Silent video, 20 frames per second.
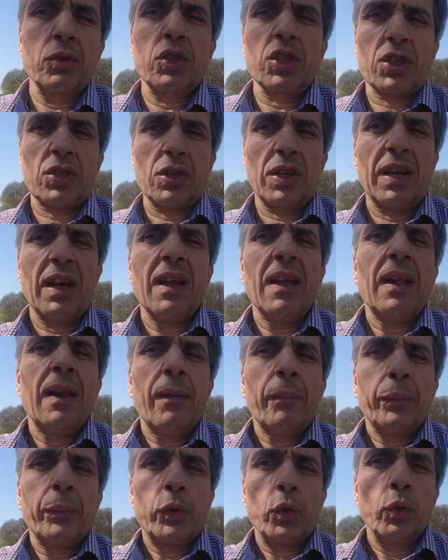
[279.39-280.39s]
You're just going to
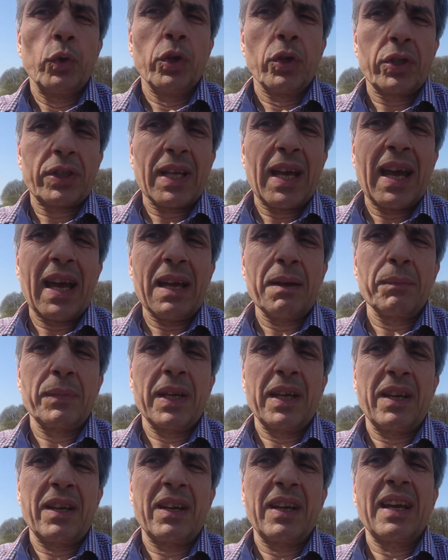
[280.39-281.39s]
do your time
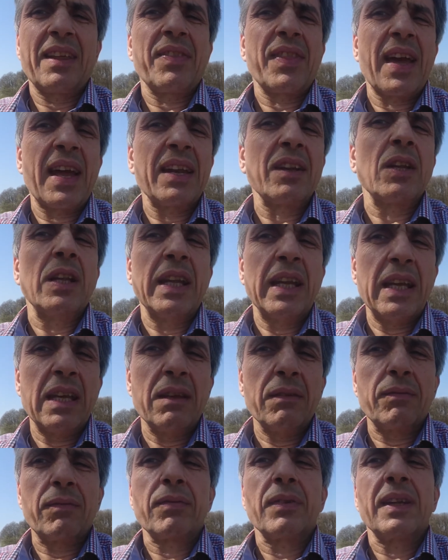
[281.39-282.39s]
there and then
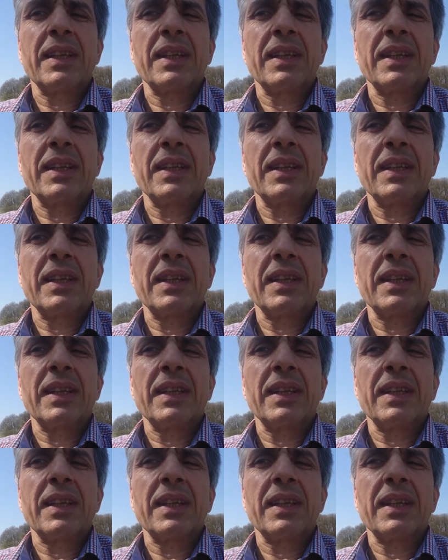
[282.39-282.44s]
leave.